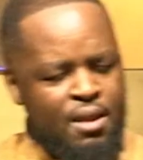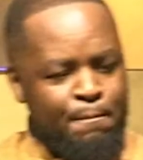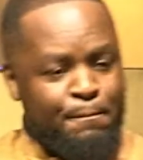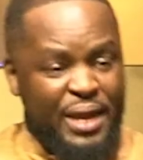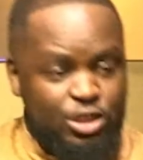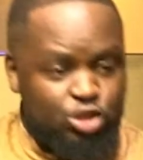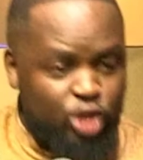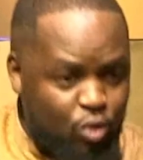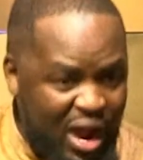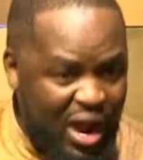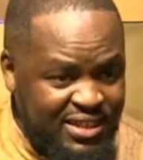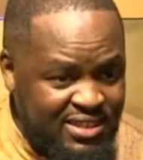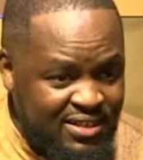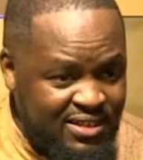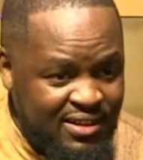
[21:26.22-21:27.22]
Based on what?
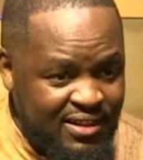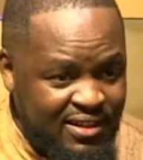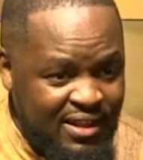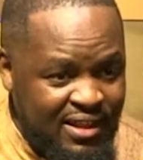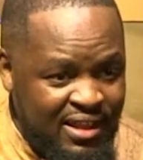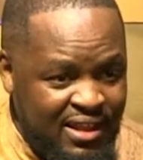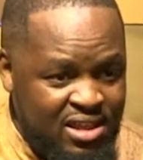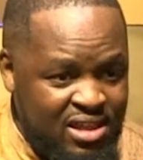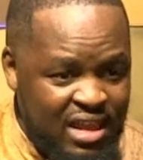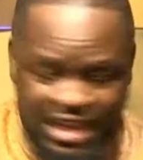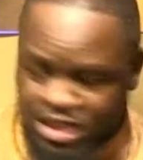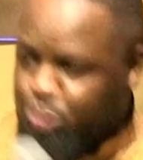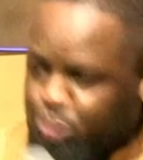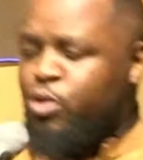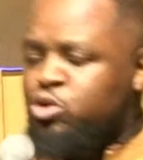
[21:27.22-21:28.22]

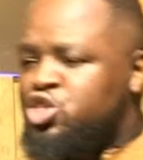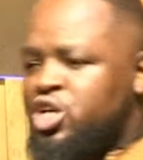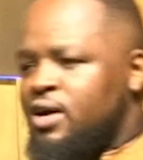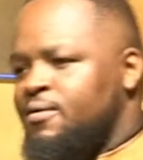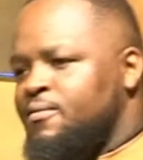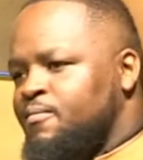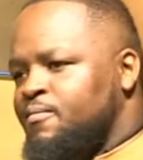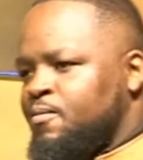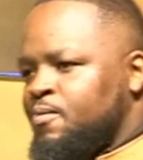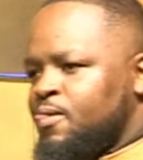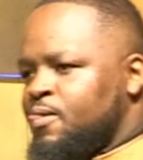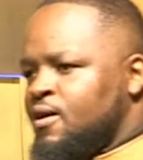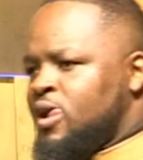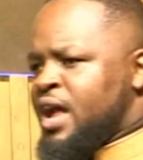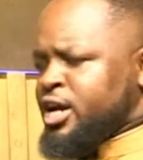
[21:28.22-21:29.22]
Exposure.
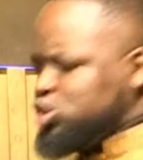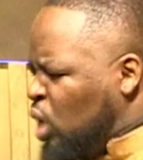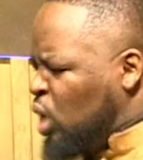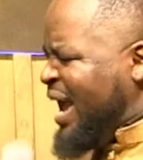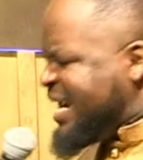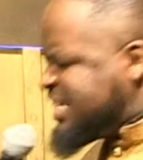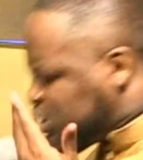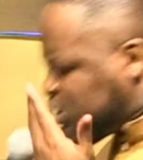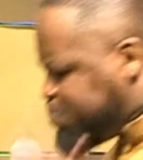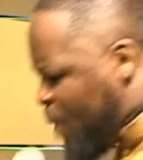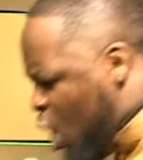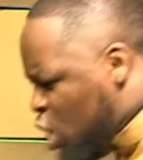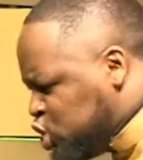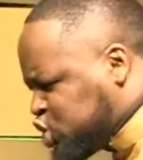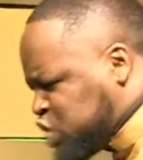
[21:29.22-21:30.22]
So
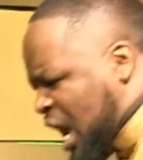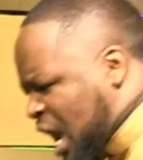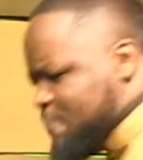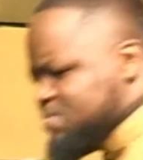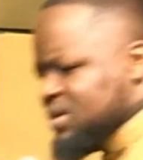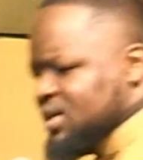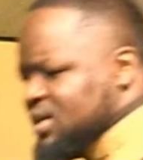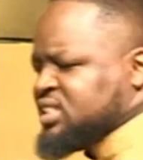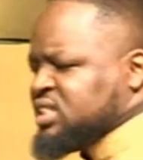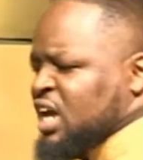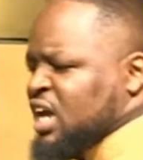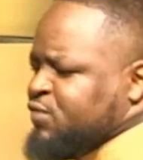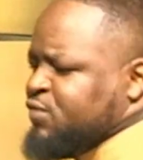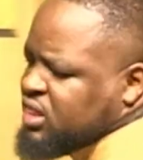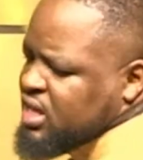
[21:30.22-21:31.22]
exposure is
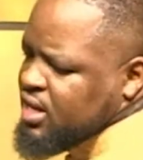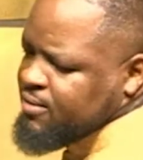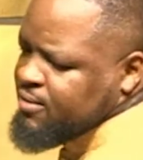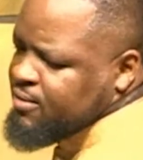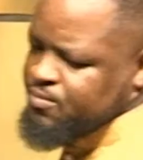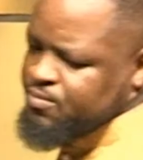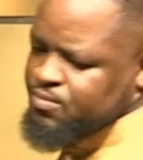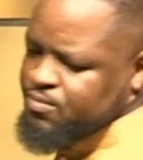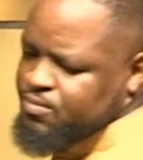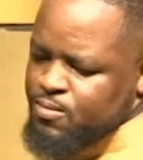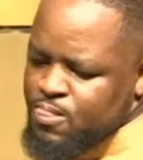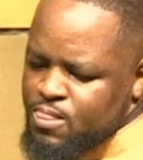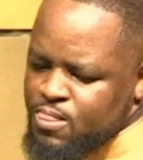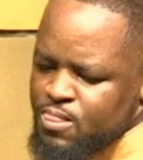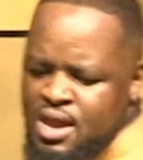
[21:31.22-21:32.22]
everything.
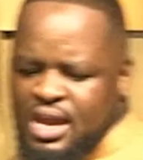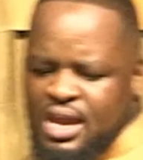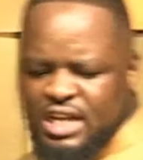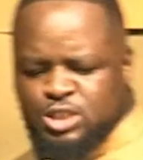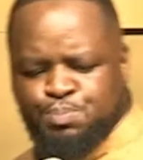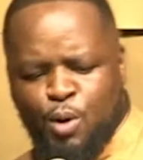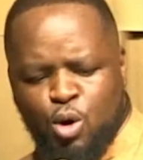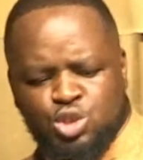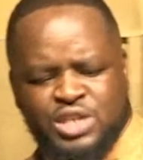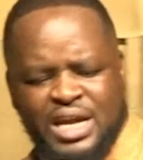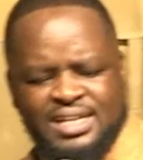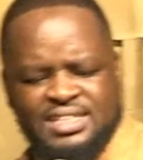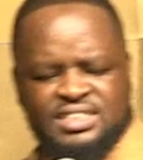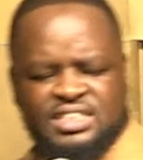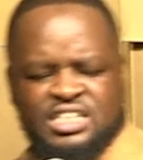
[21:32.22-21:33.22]
Exposure
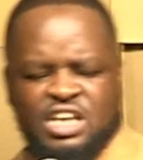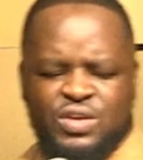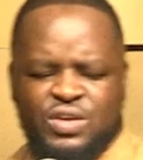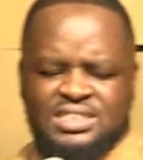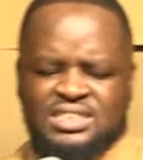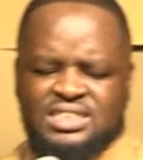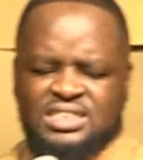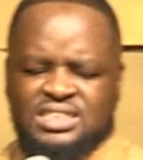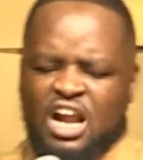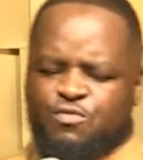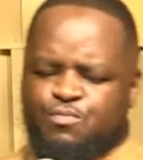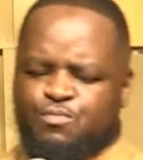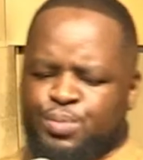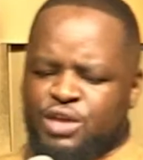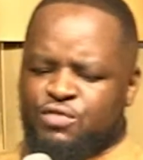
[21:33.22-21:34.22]
is giving self
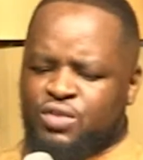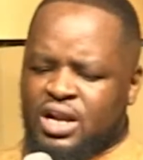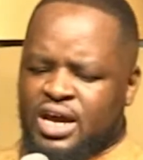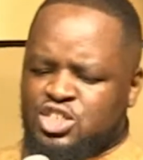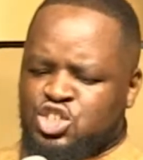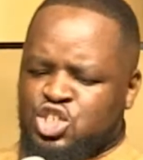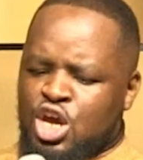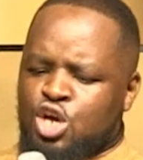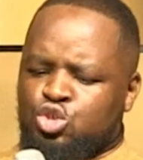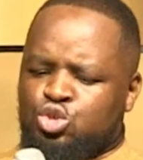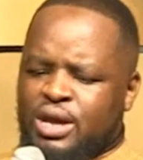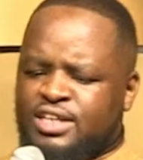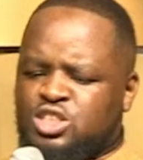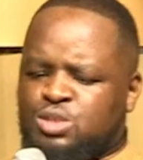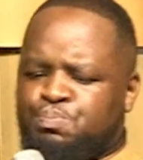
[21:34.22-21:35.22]
privilege
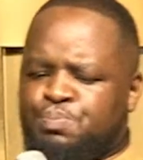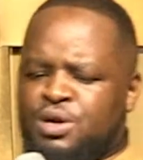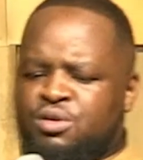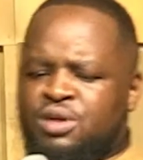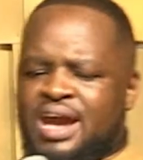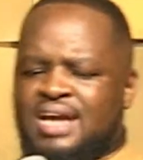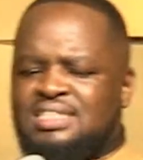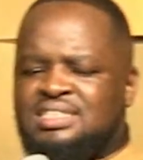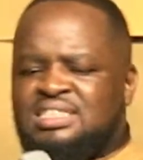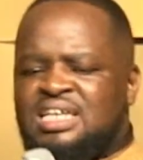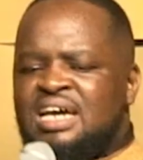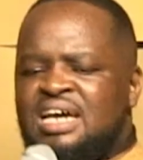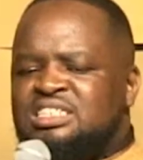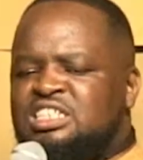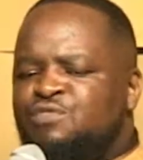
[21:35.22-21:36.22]
to experience
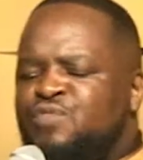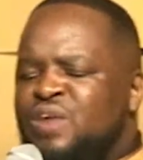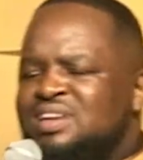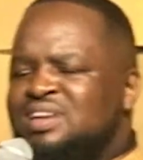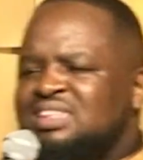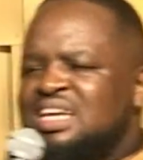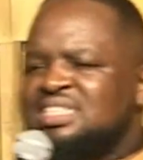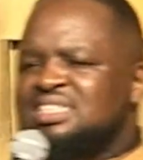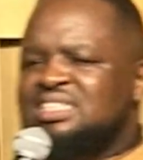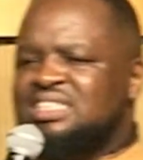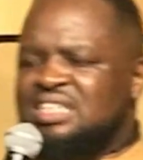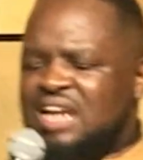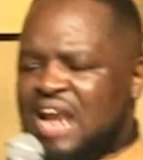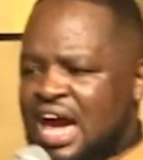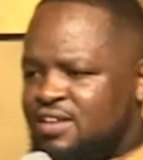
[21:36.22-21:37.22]
different things
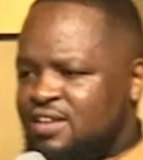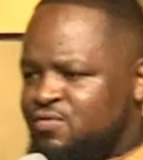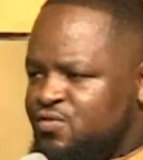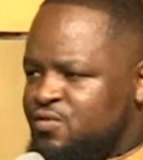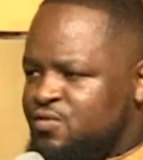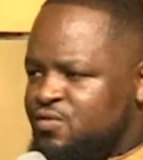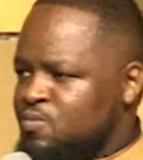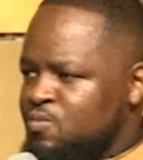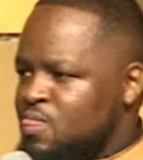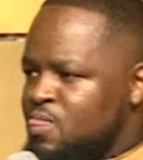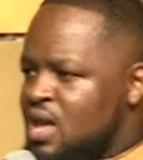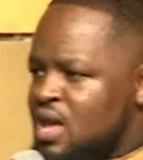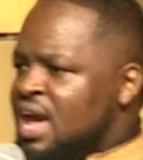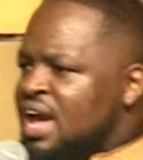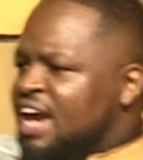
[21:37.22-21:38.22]
in life.
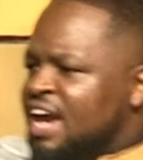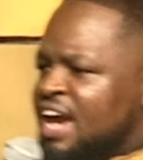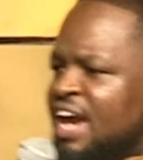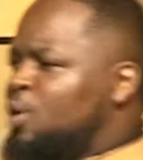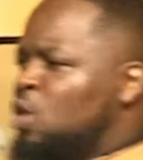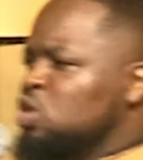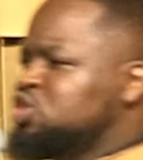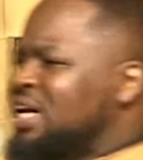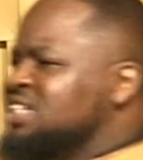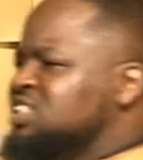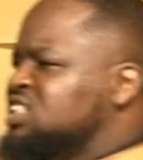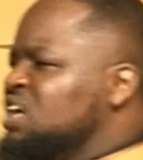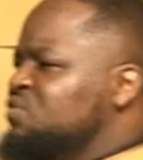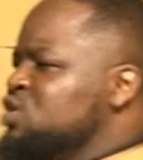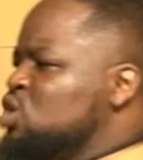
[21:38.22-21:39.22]
Exposure is
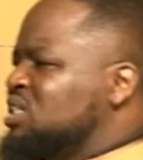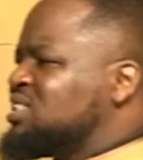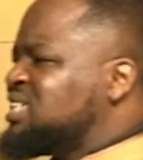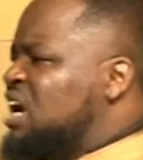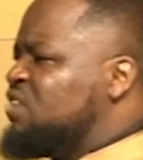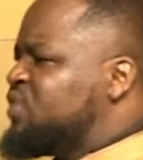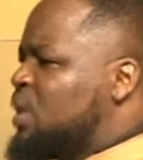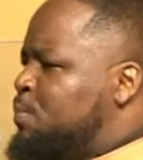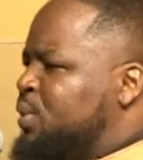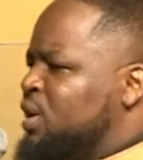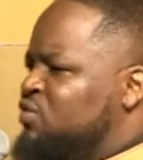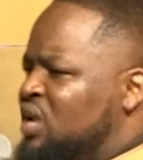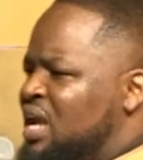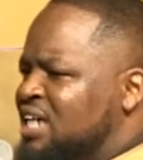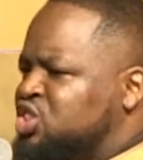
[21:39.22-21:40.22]
giving yourself the
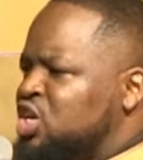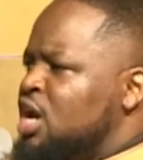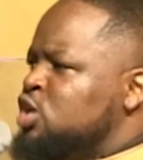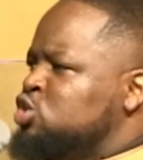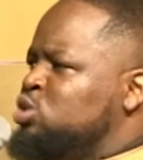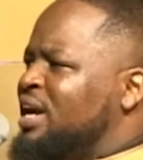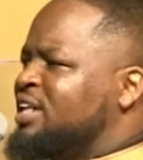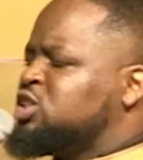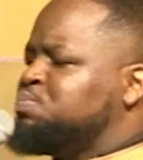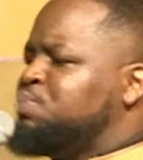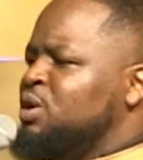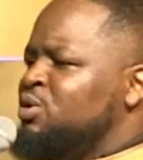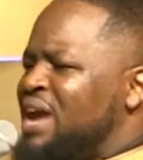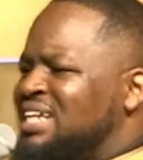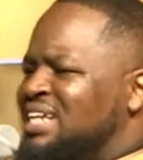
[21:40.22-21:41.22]
privilege to
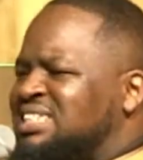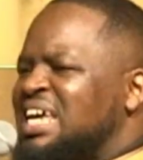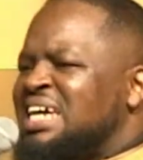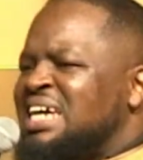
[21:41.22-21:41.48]
experience